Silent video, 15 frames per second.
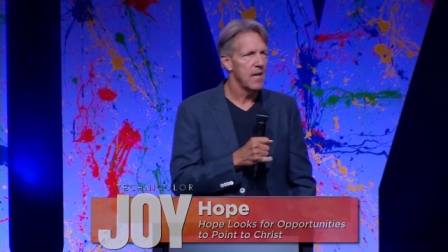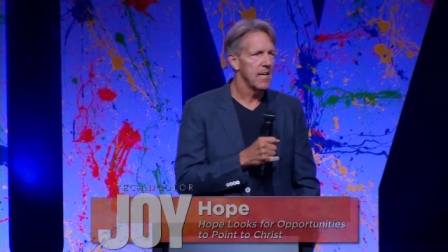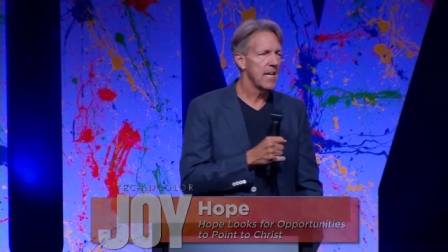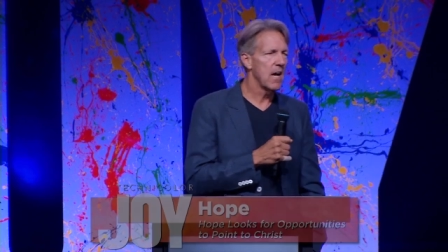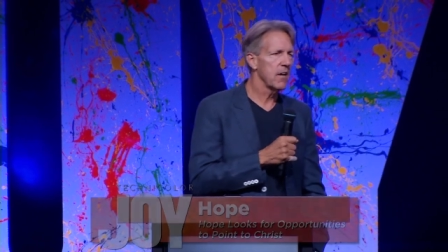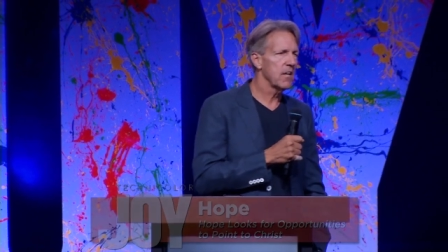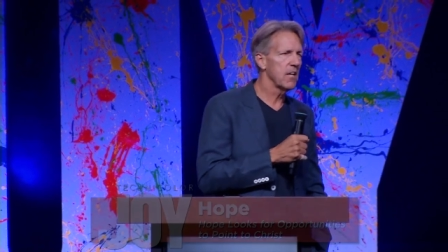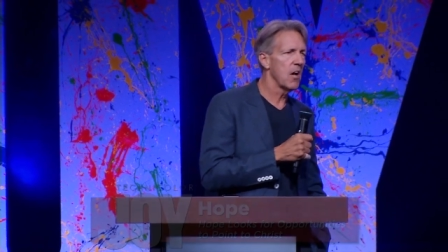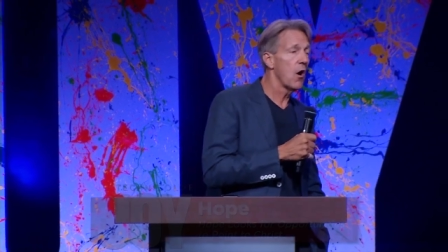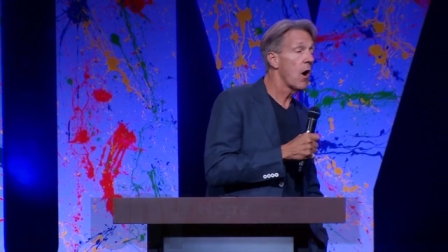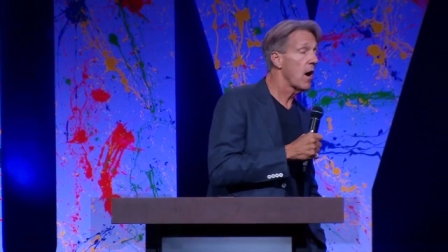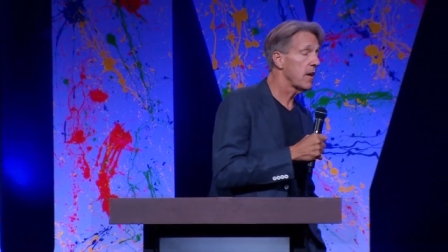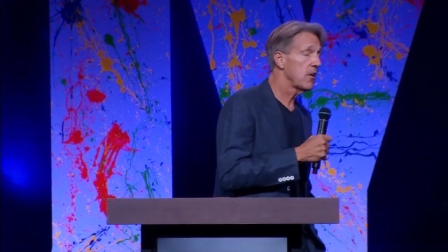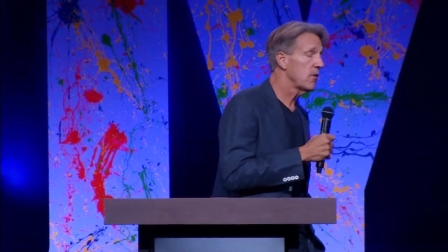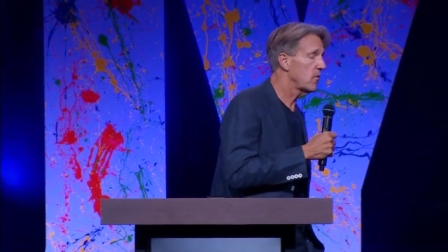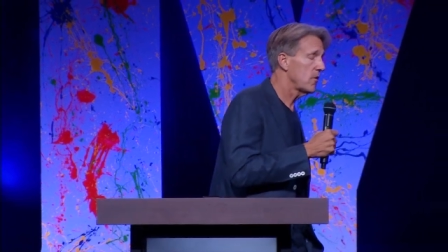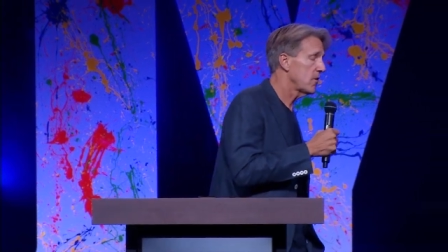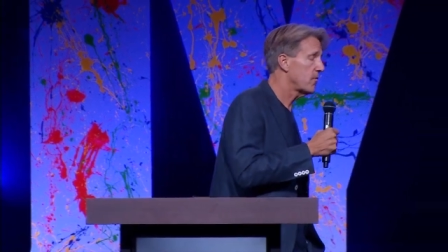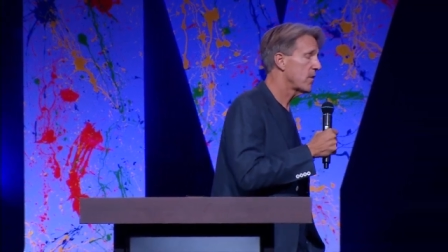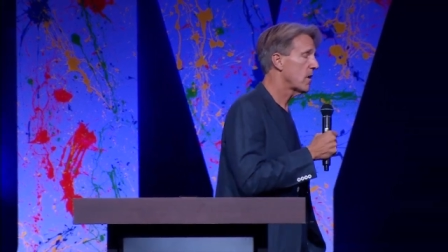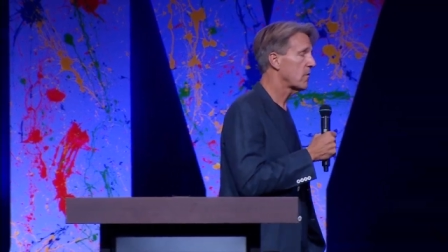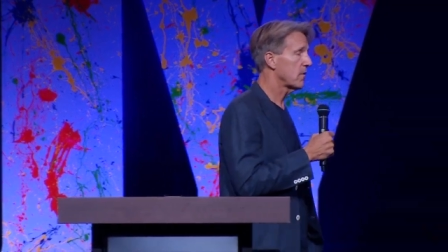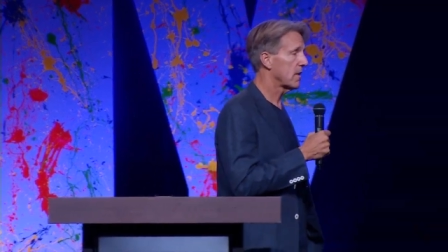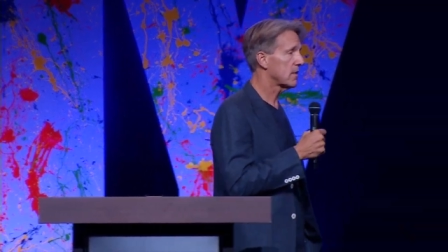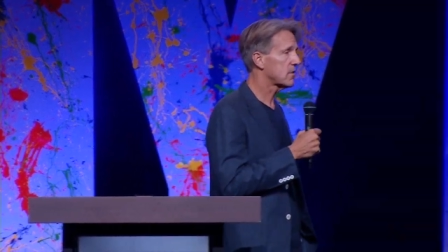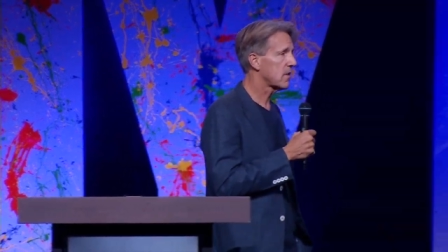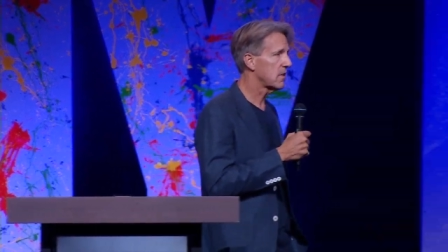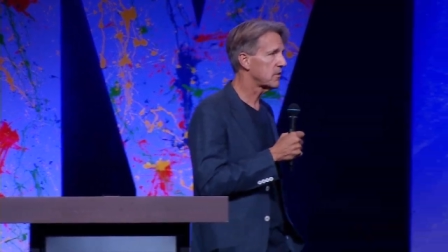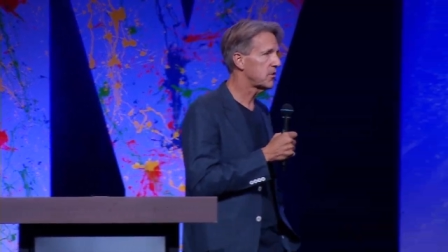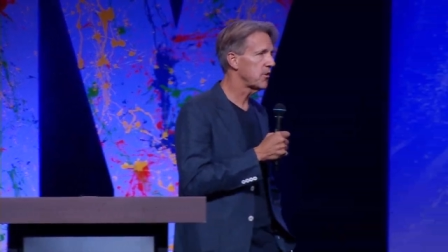Now, you know, you, you've known this
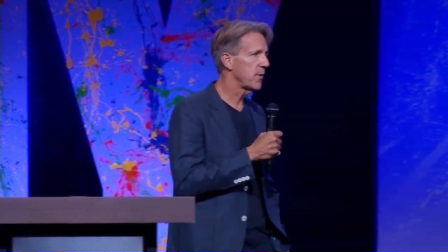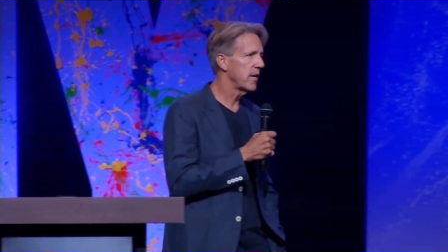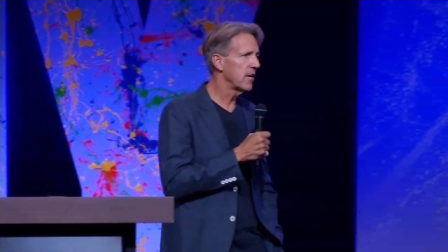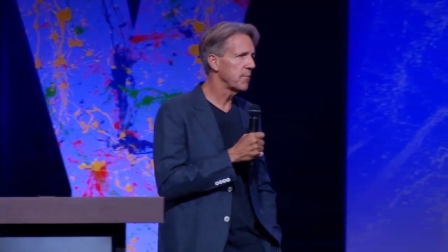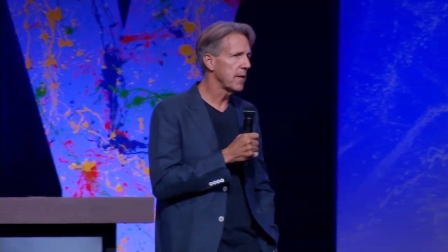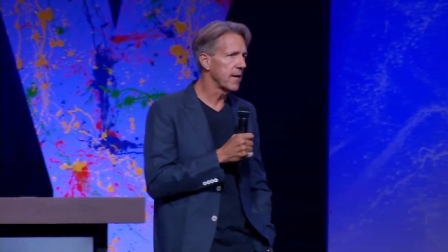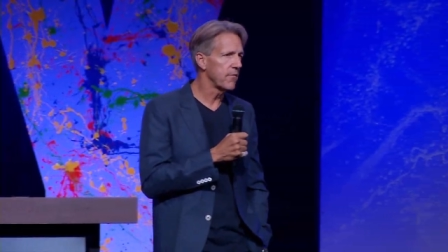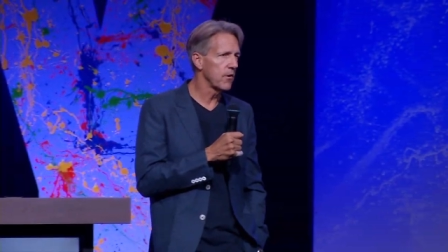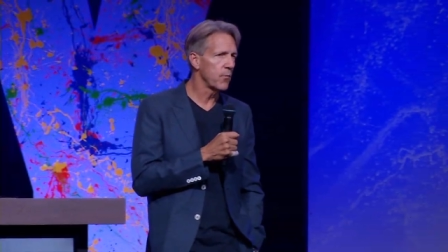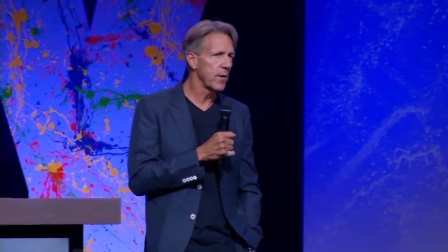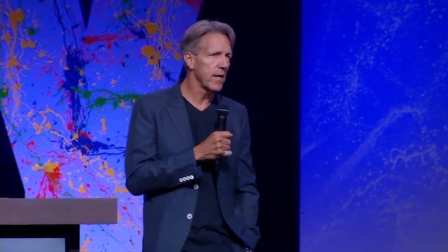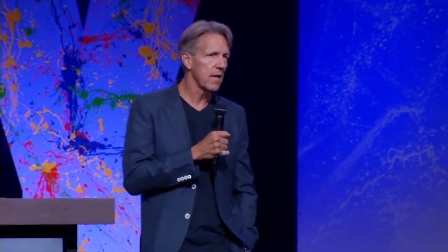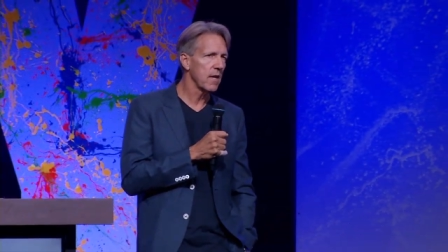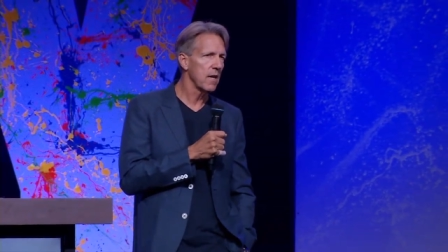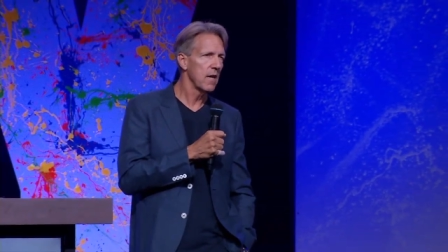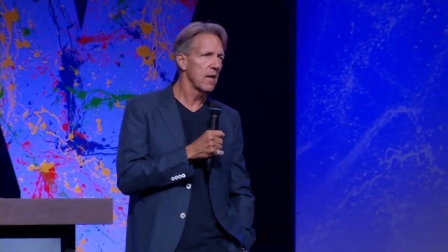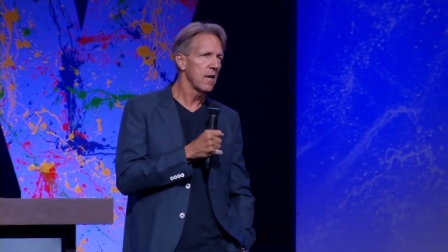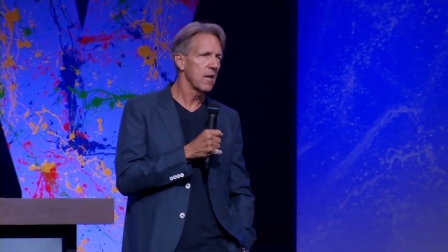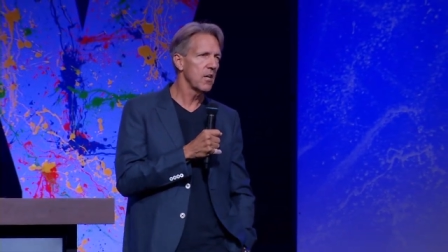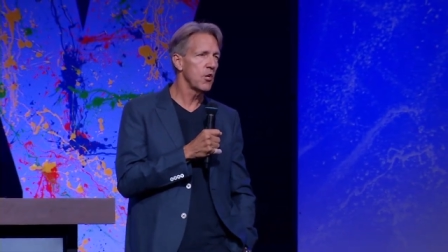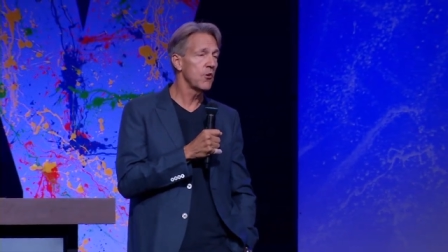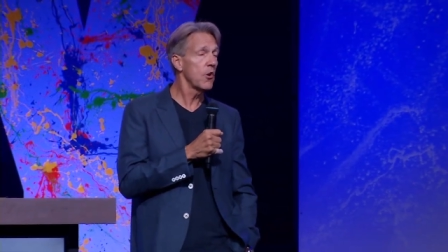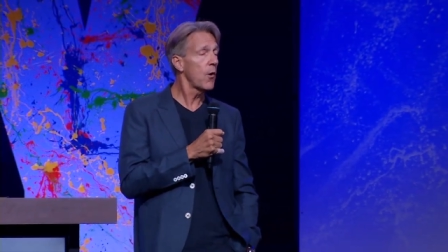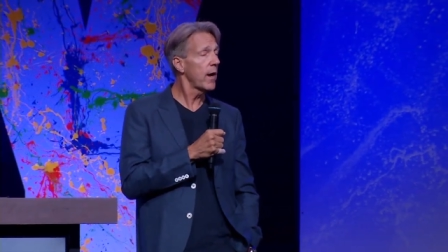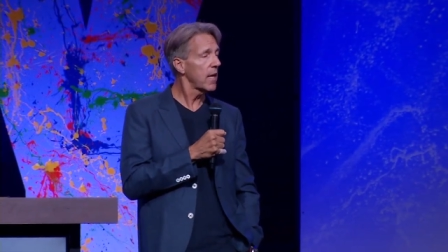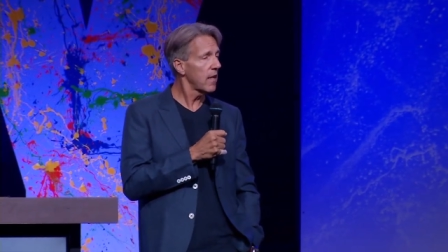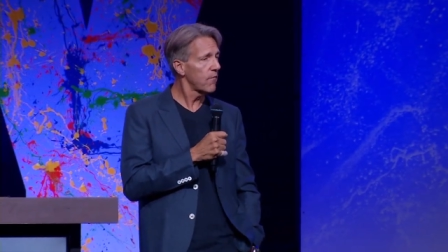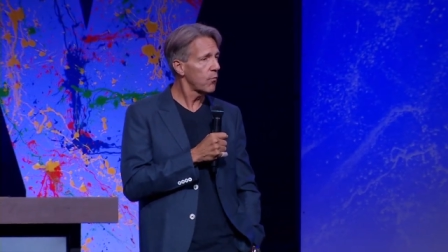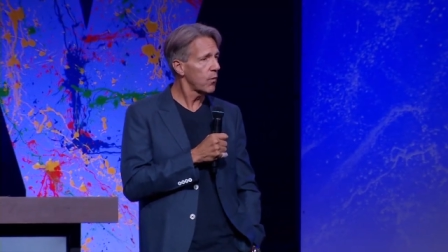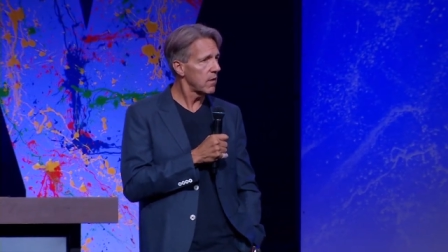because you hear me every week. You know I
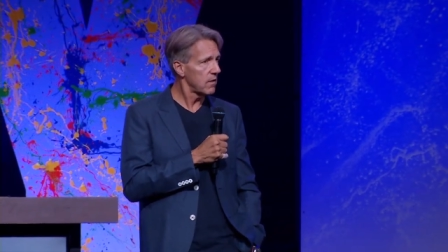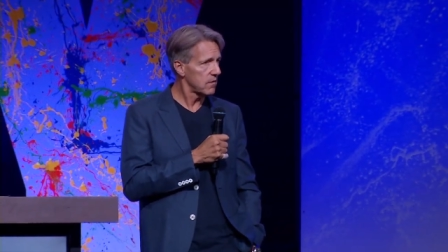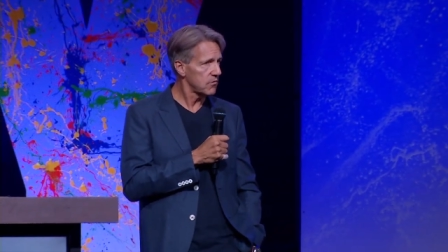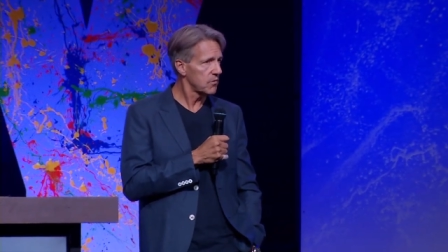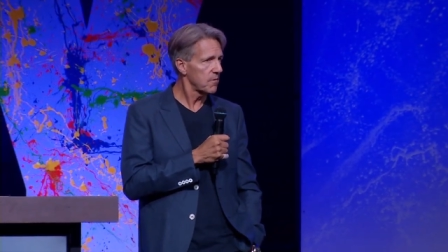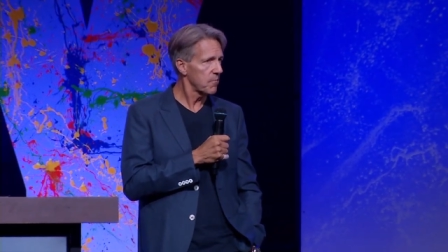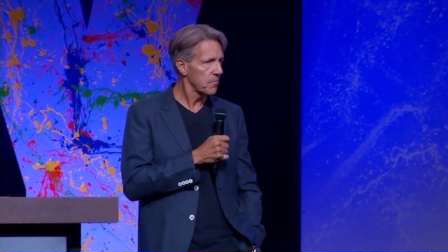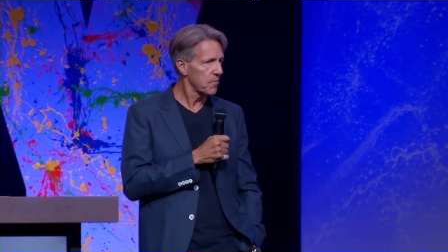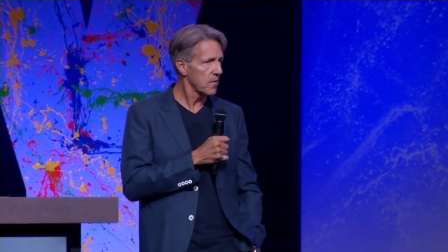love words.